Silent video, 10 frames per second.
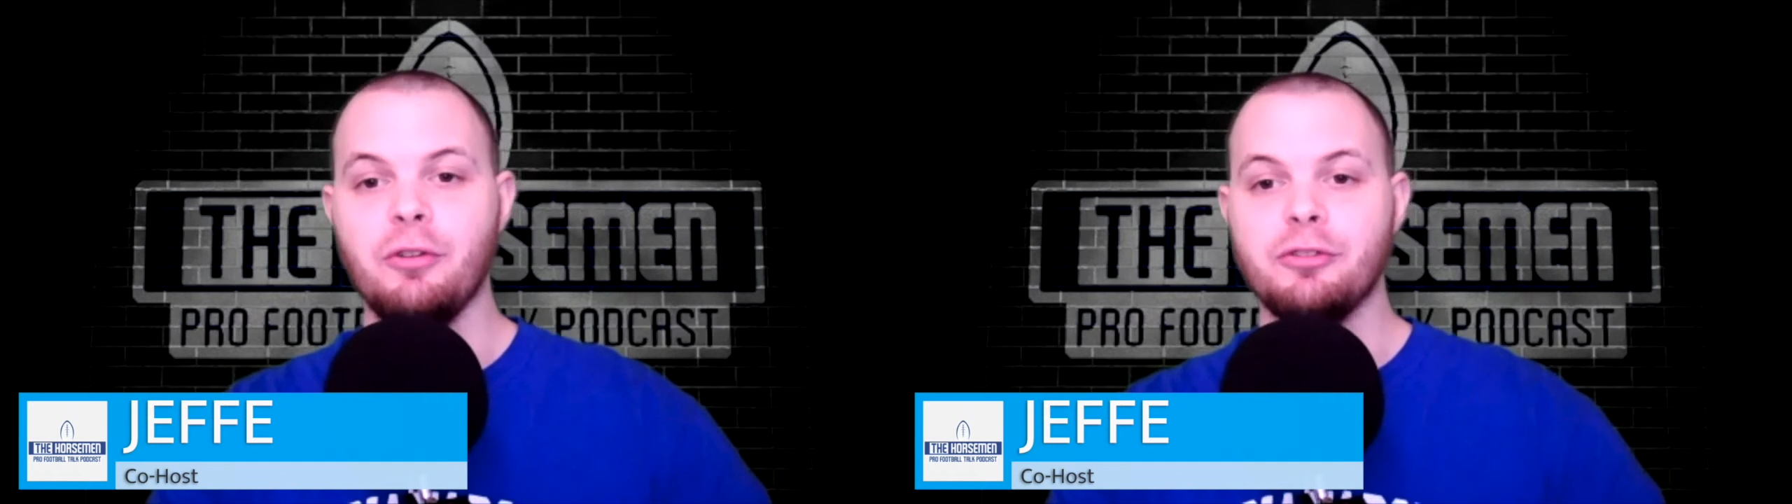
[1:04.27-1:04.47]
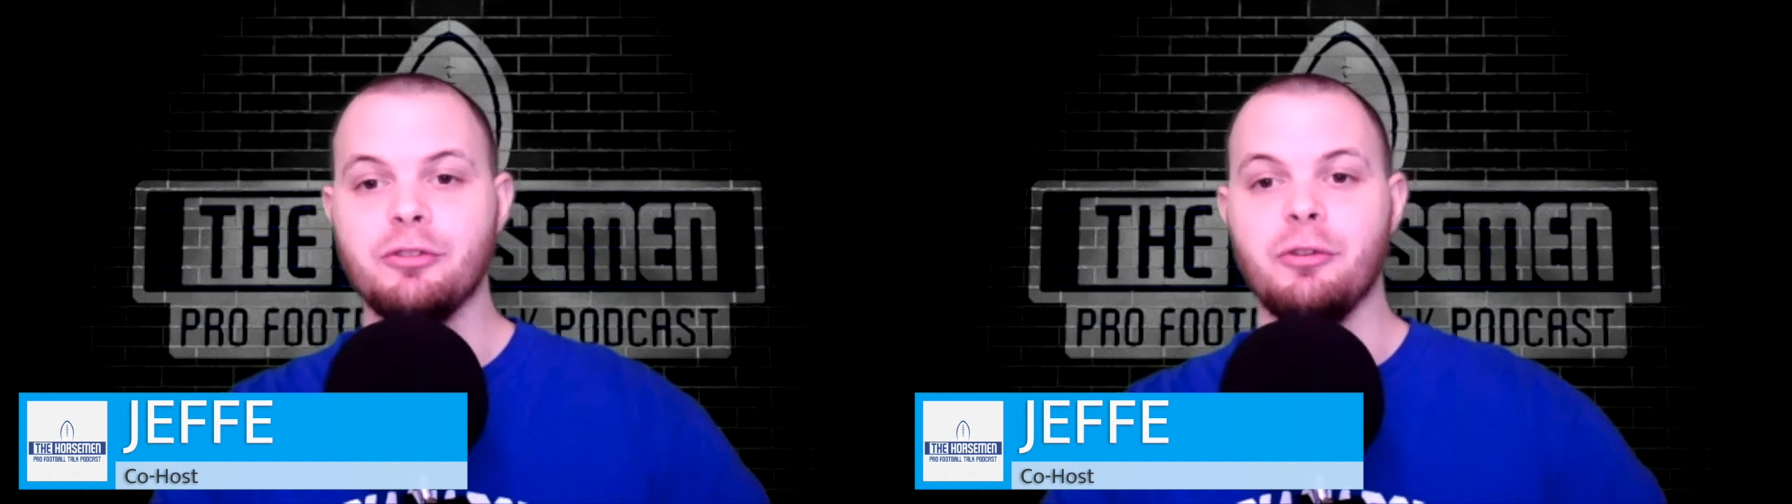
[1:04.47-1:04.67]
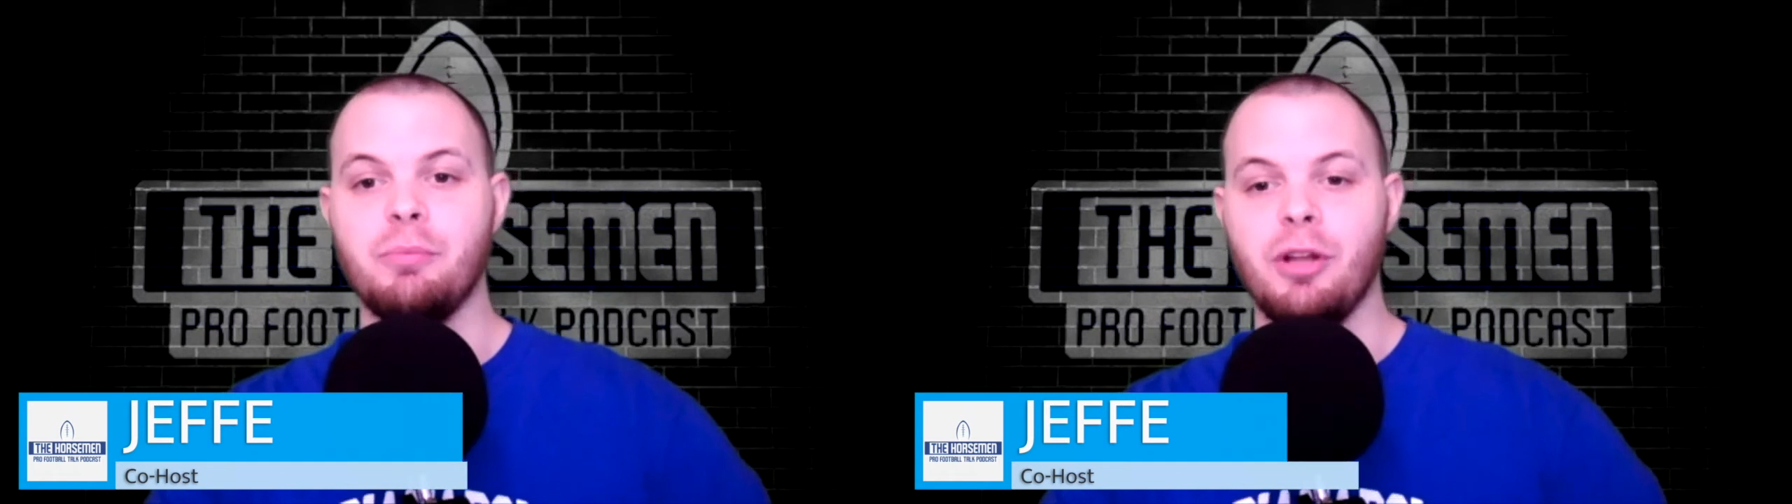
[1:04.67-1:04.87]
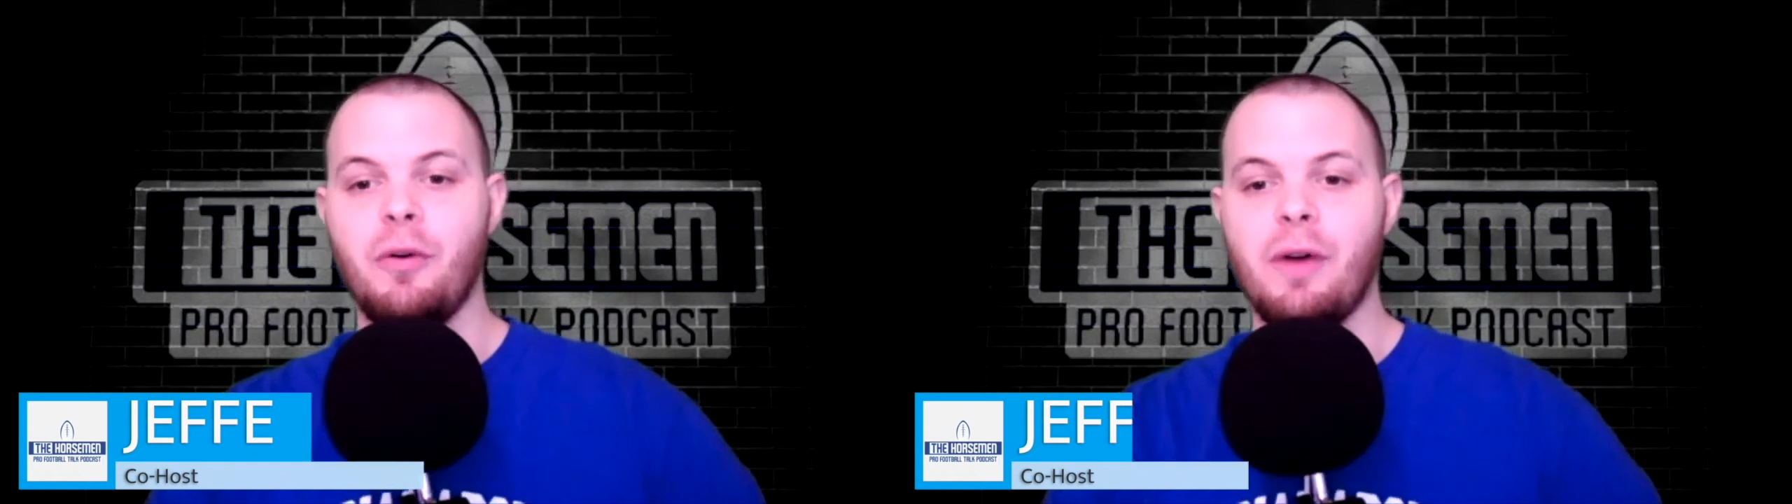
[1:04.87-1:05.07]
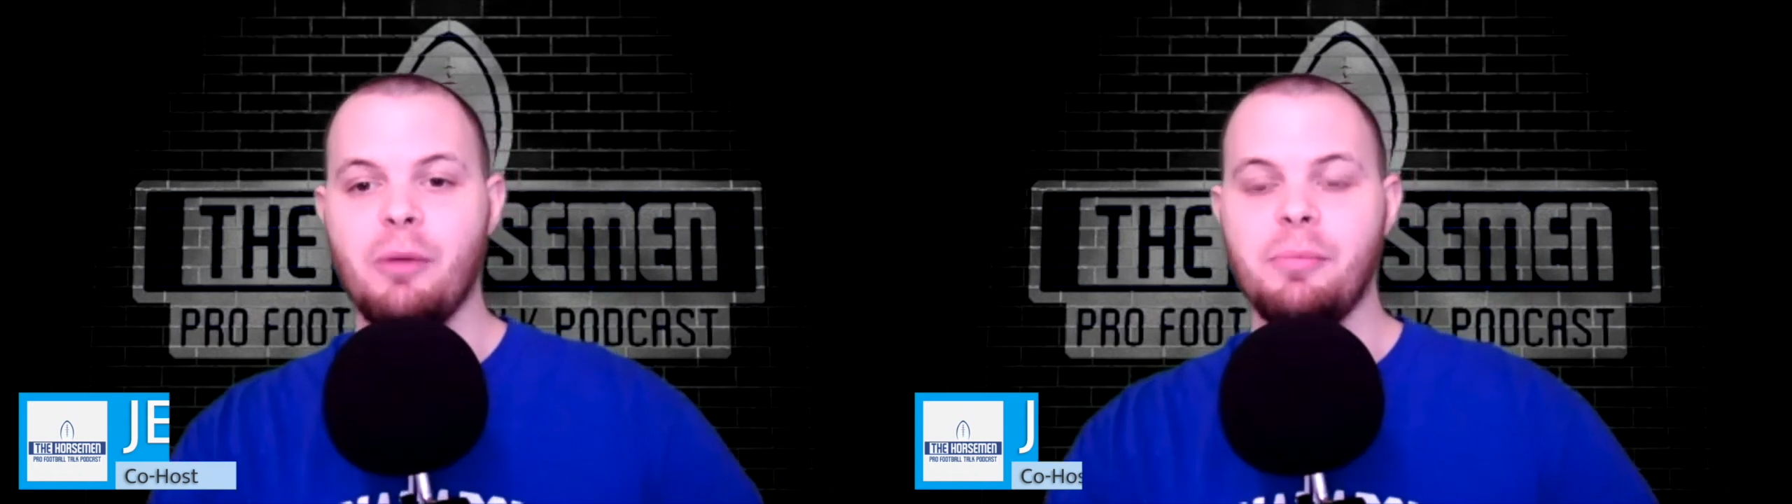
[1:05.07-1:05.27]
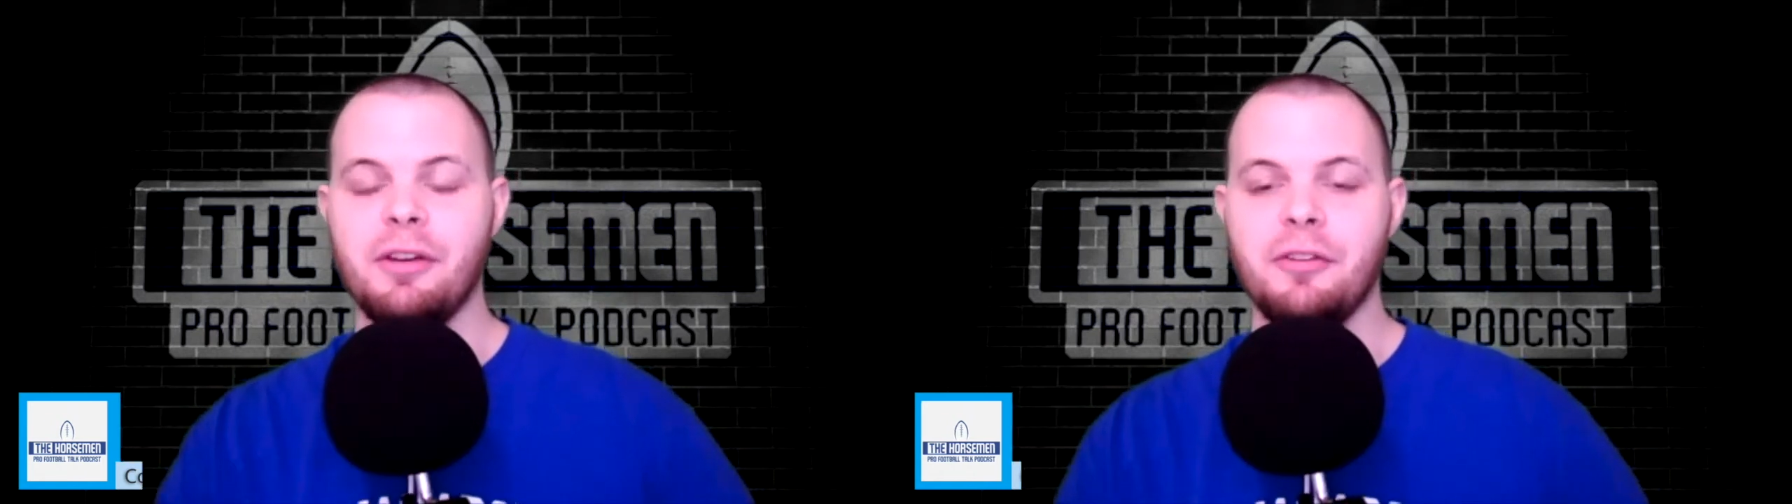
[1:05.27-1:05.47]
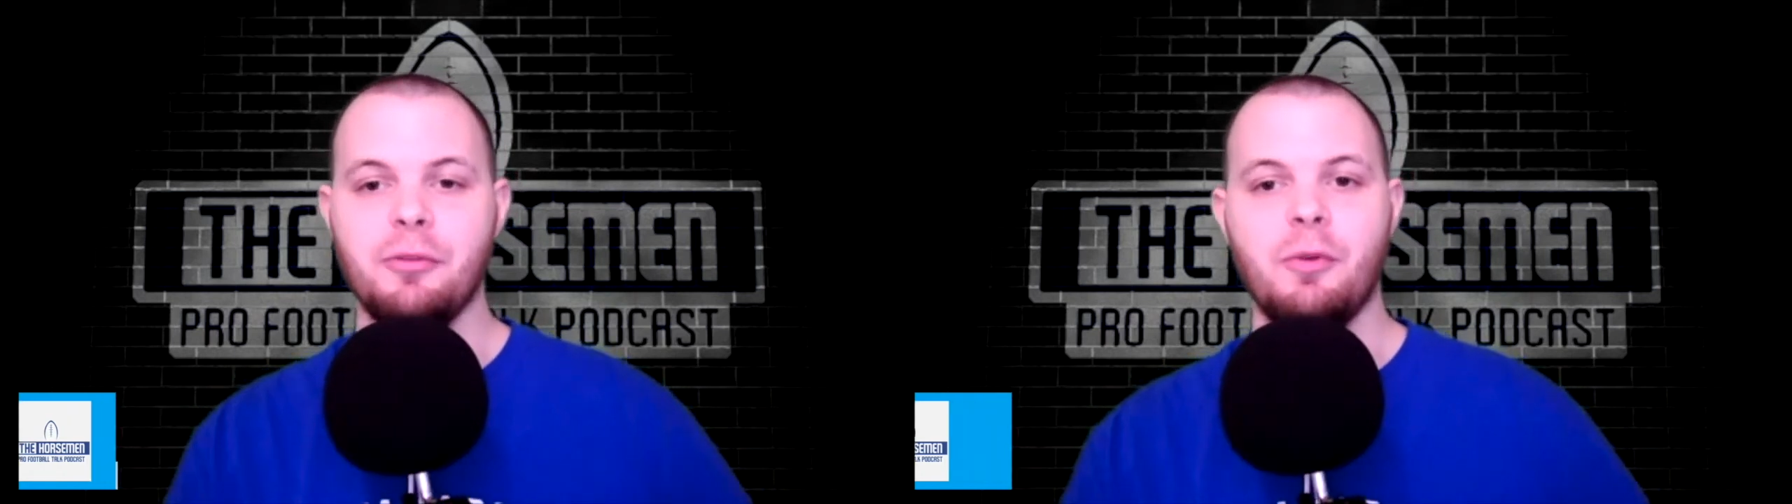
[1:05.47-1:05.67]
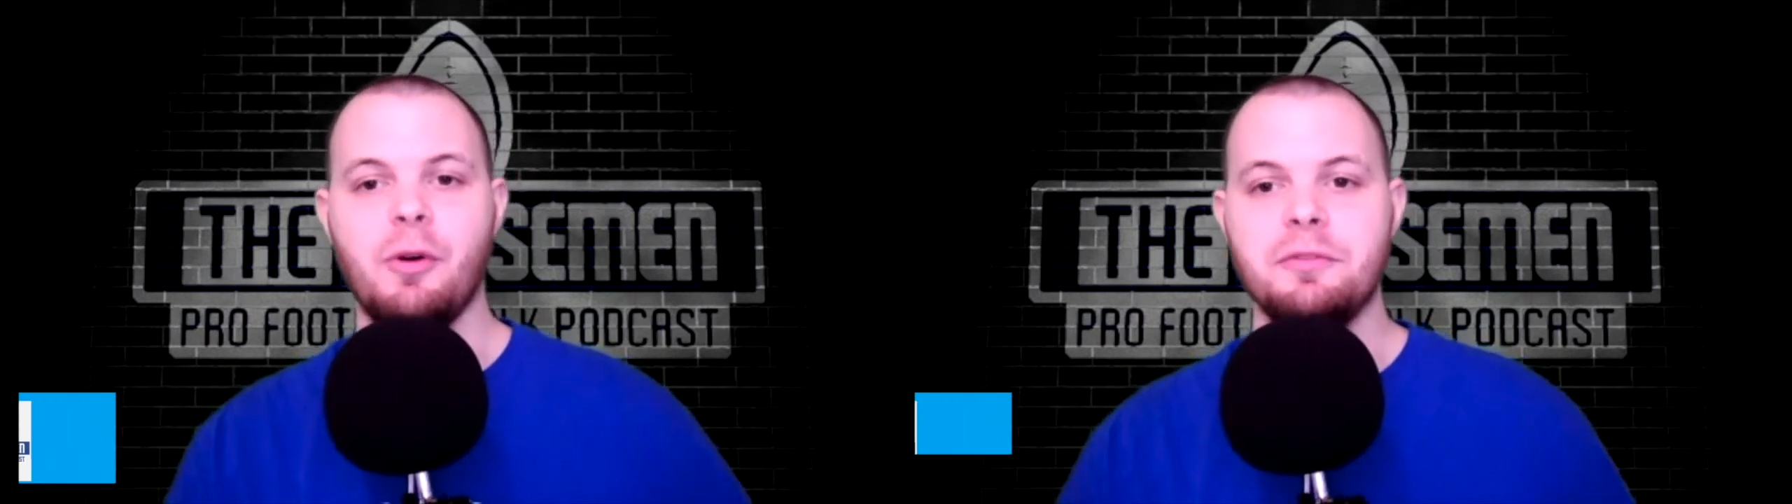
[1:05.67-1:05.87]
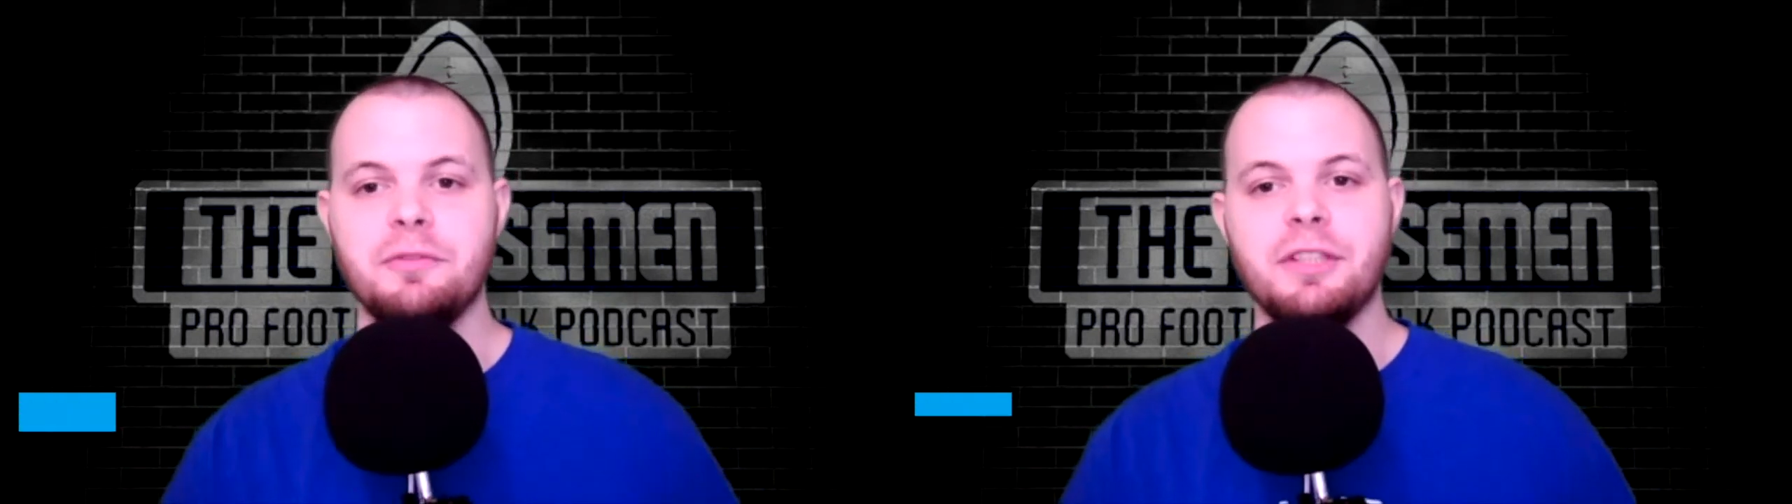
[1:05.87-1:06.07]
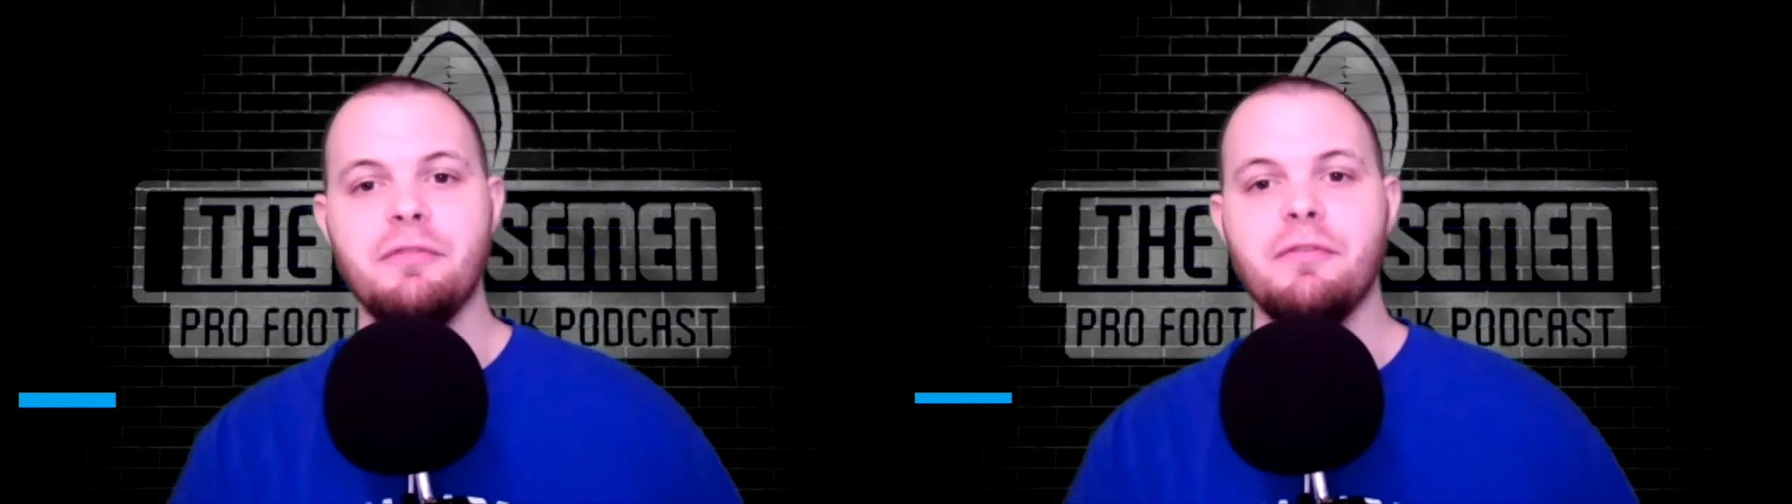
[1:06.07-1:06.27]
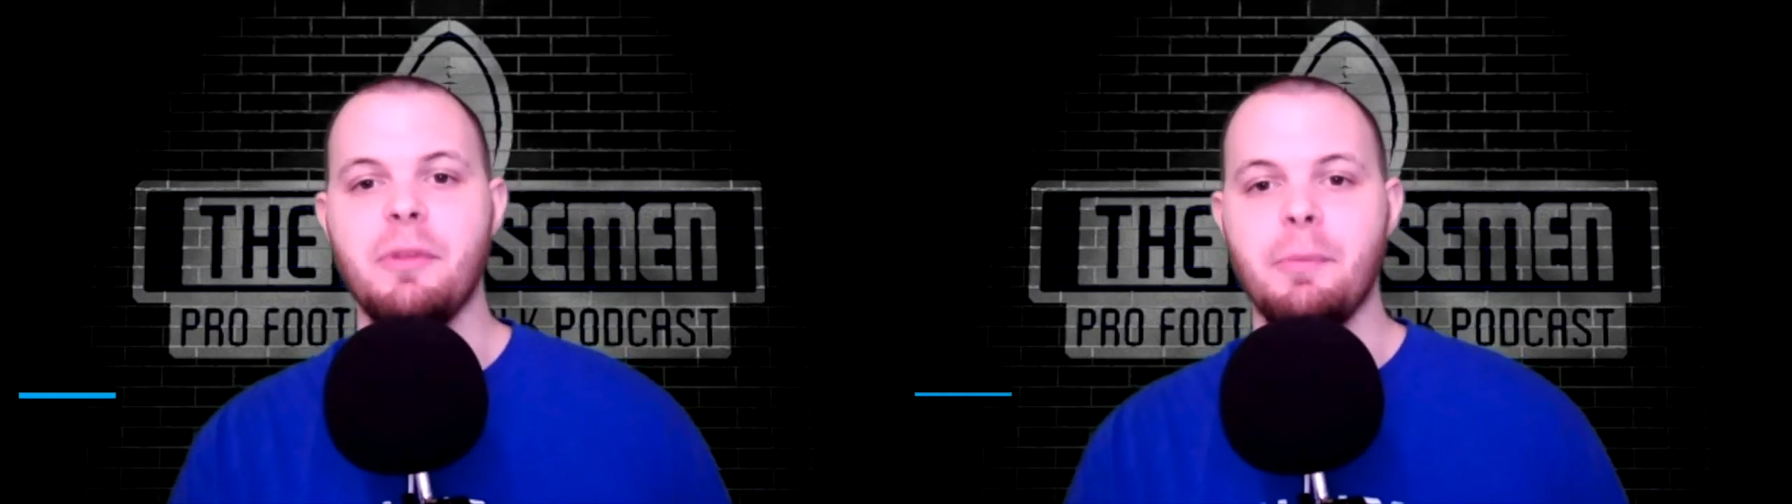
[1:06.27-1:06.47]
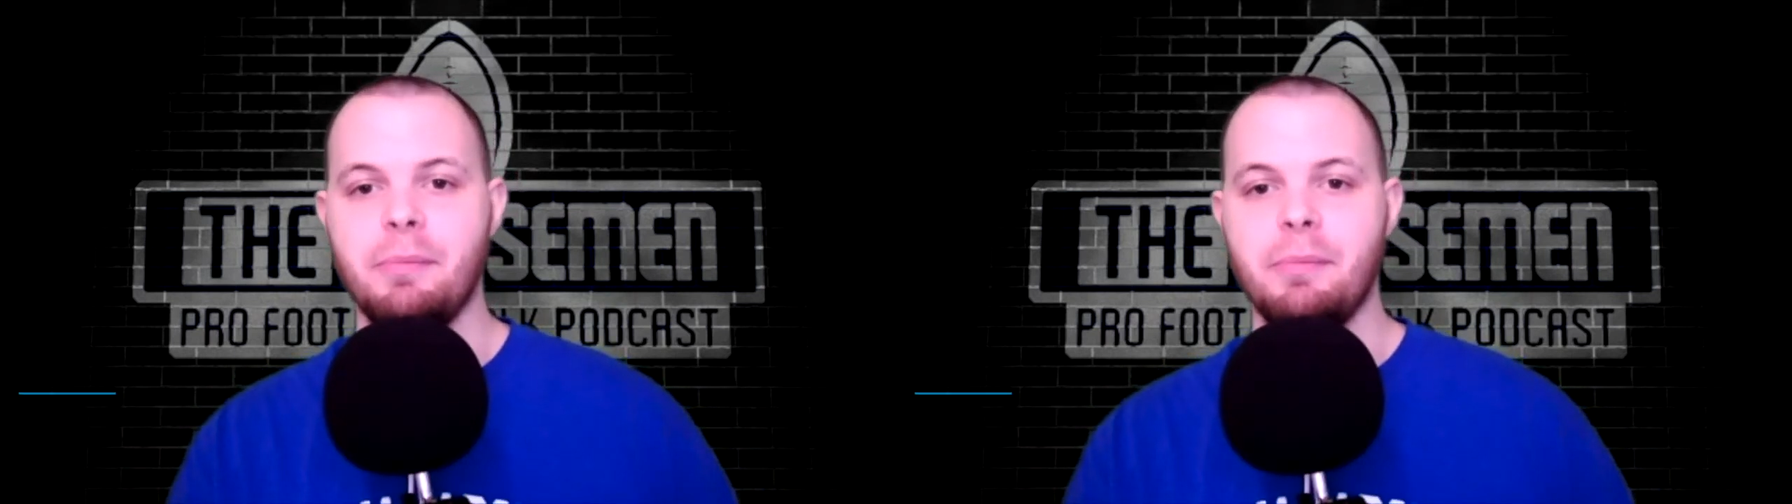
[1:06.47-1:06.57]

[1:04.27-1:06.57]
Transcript: or a blowout because of what we've seen from the